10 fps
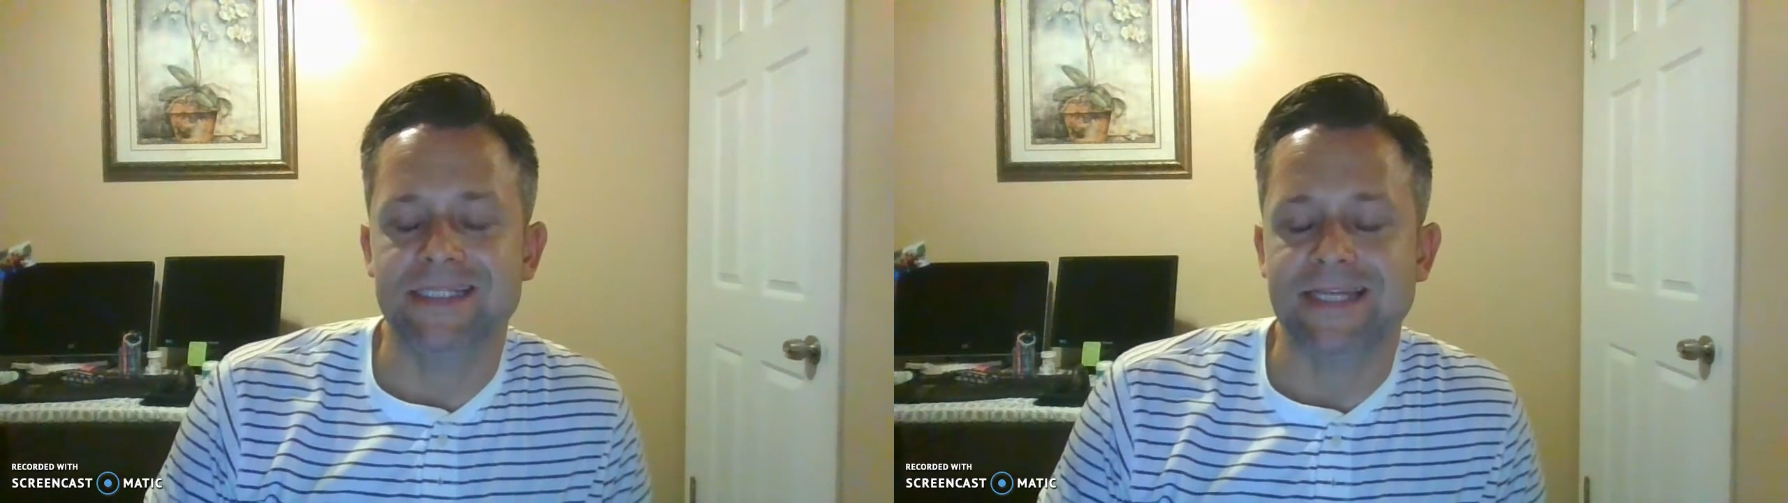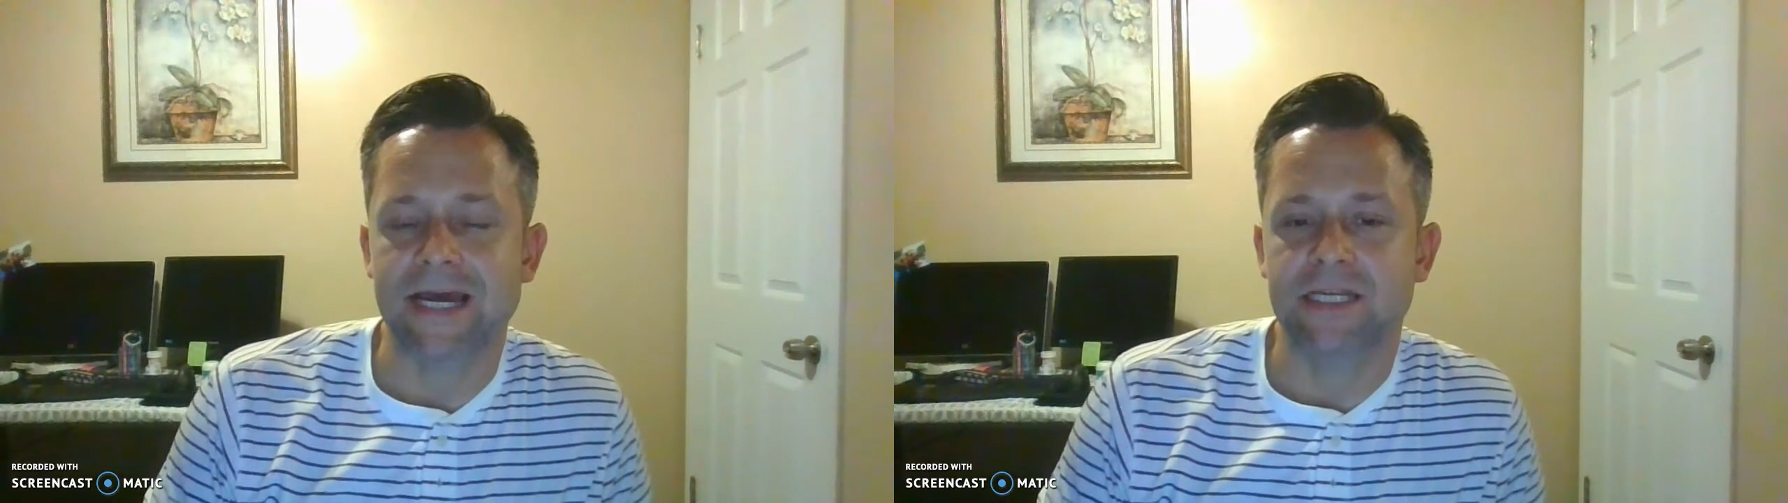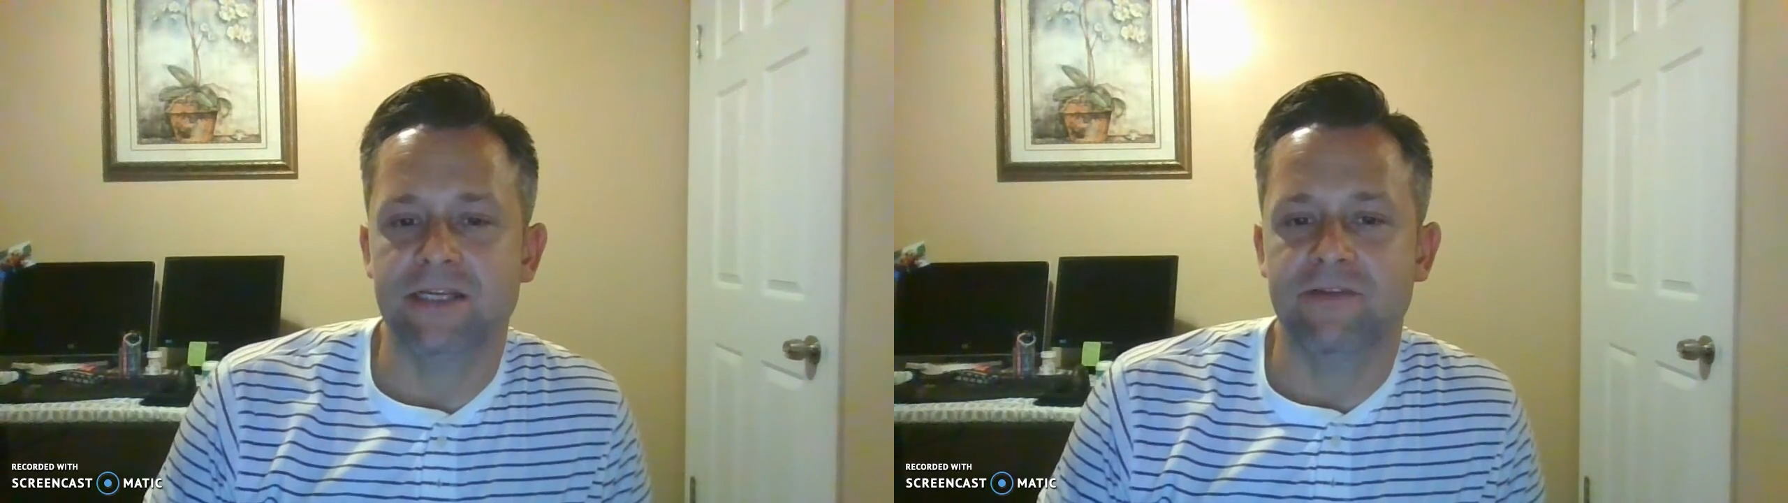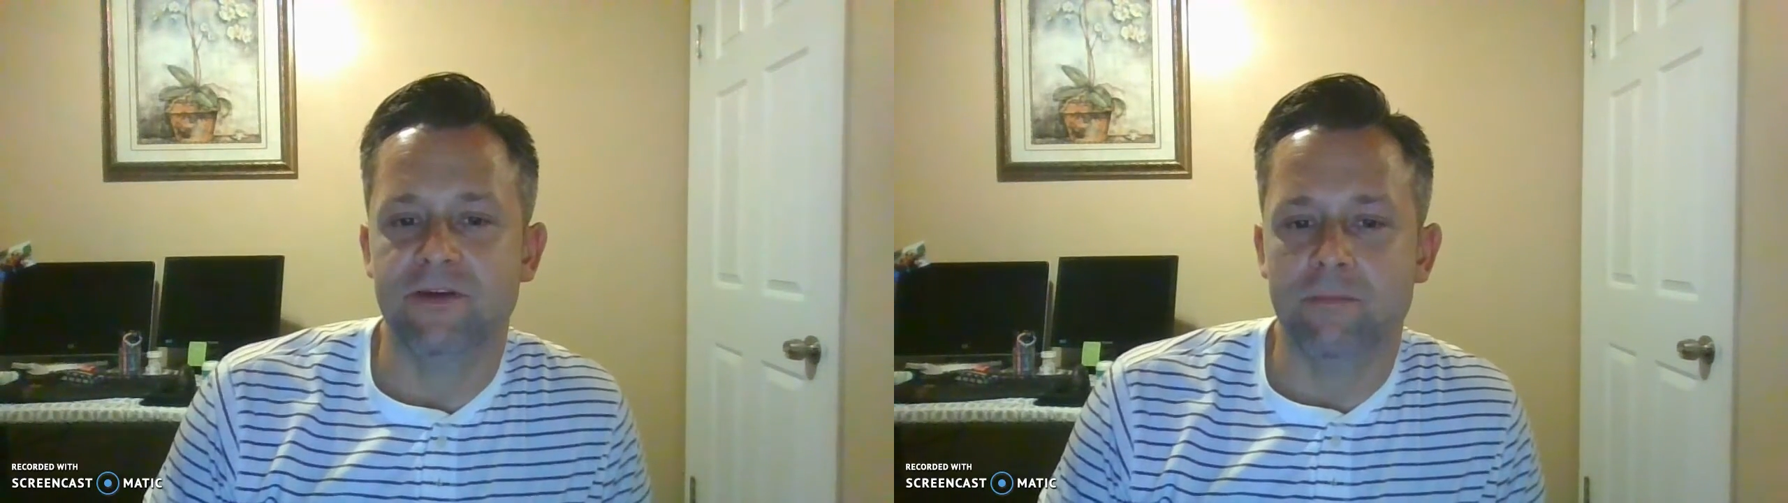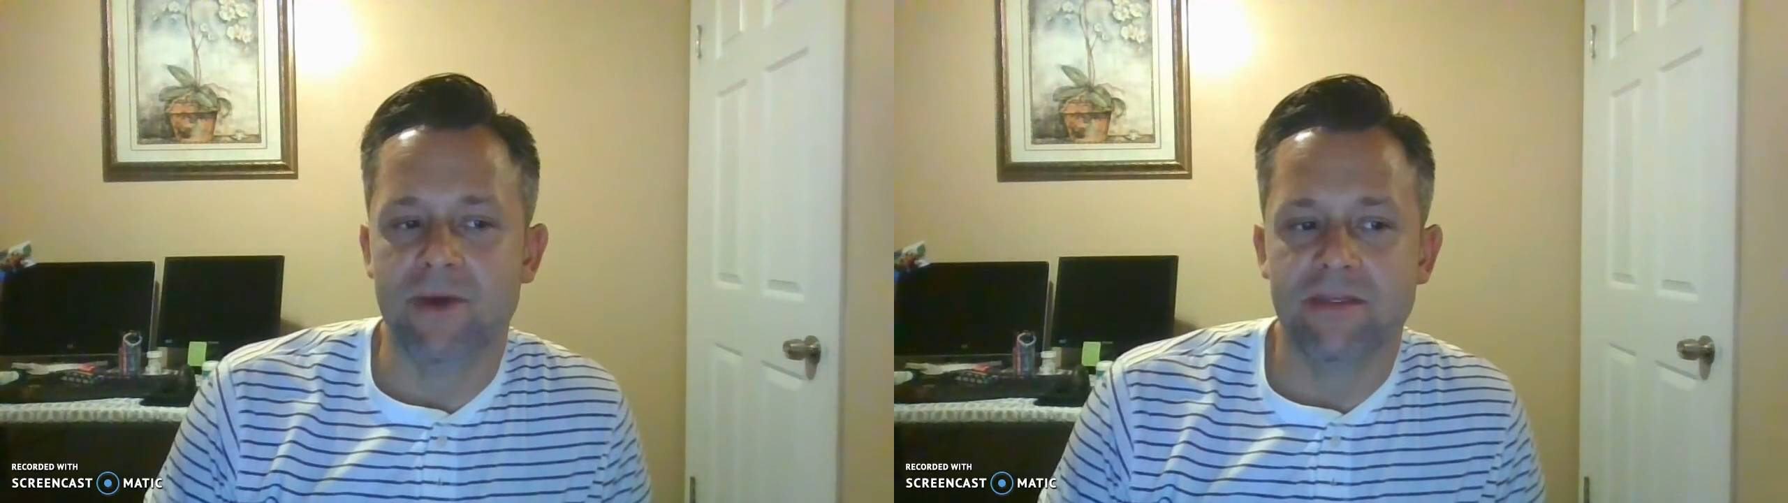
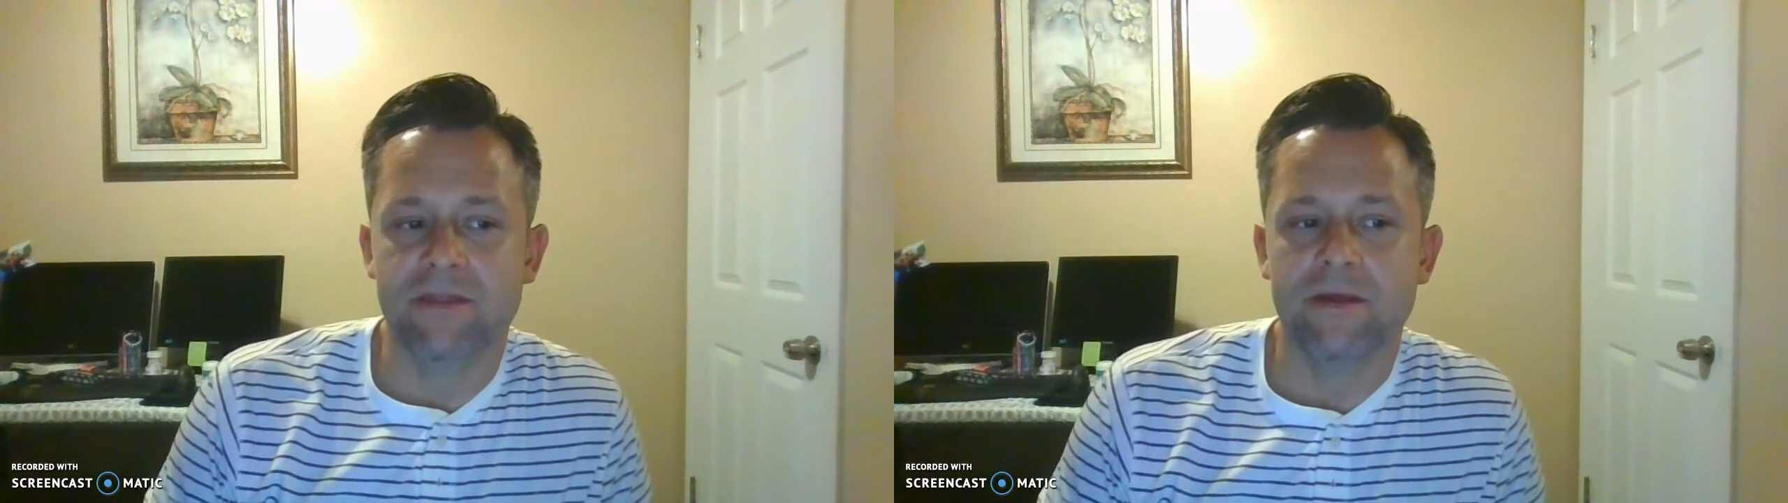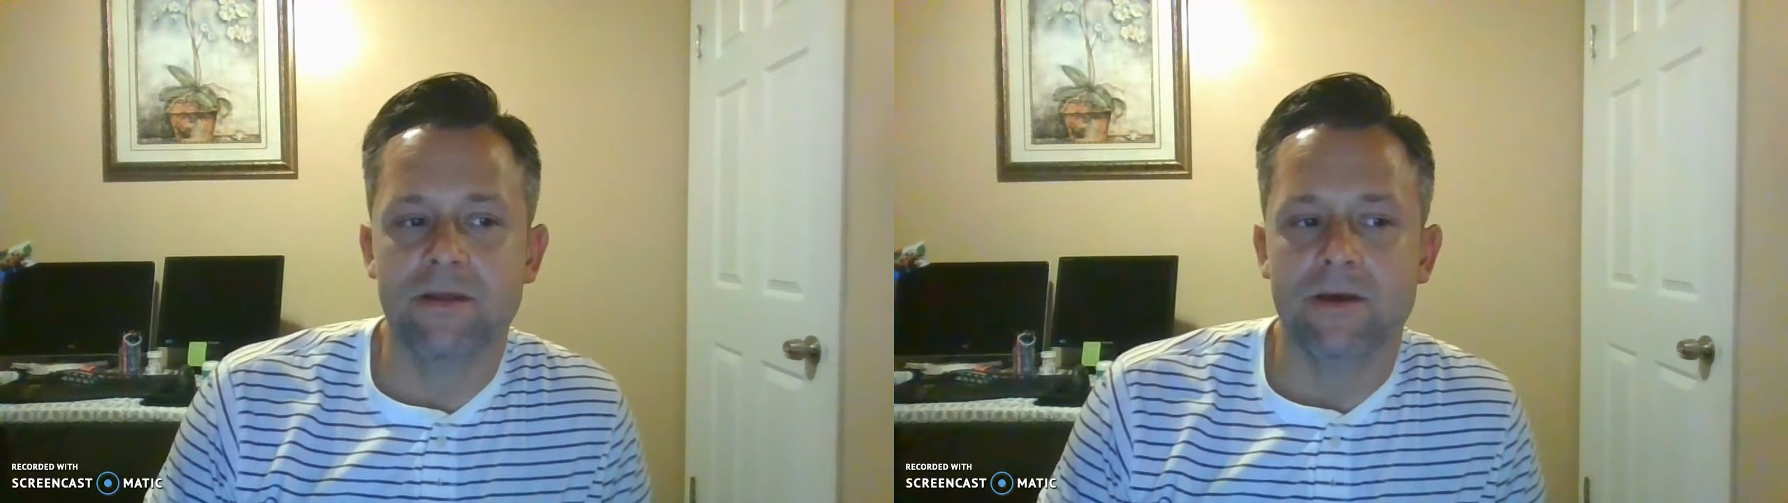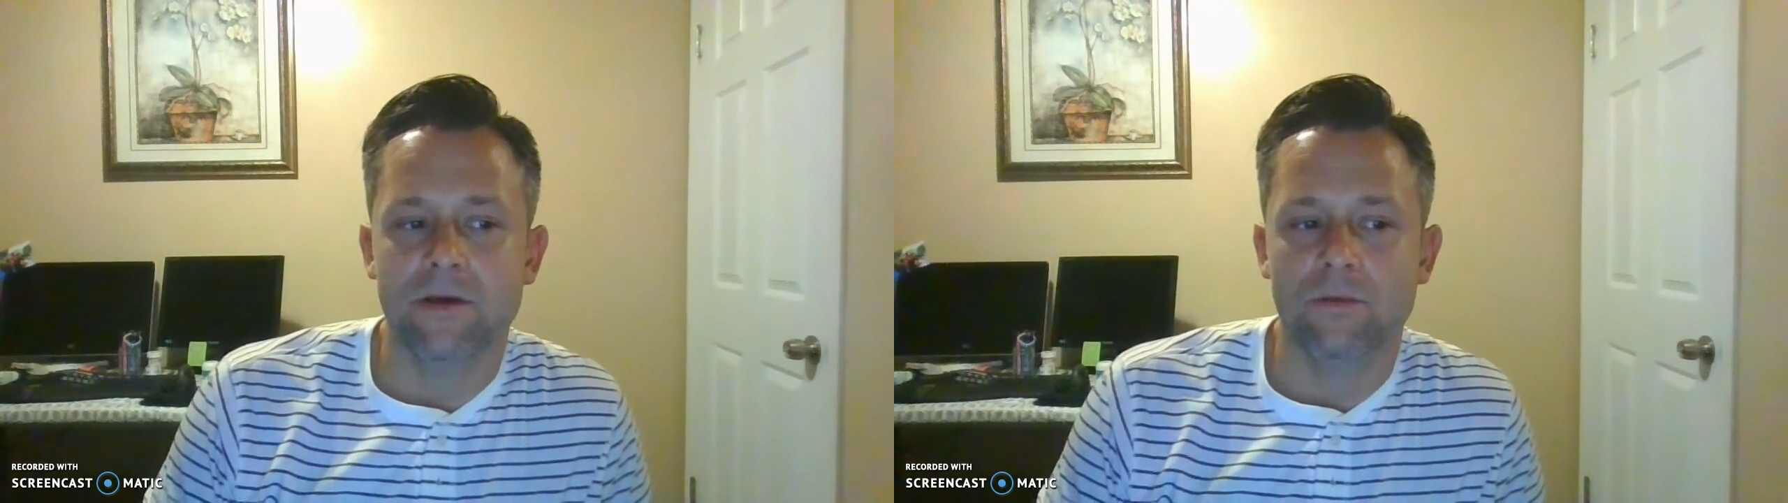scientific method,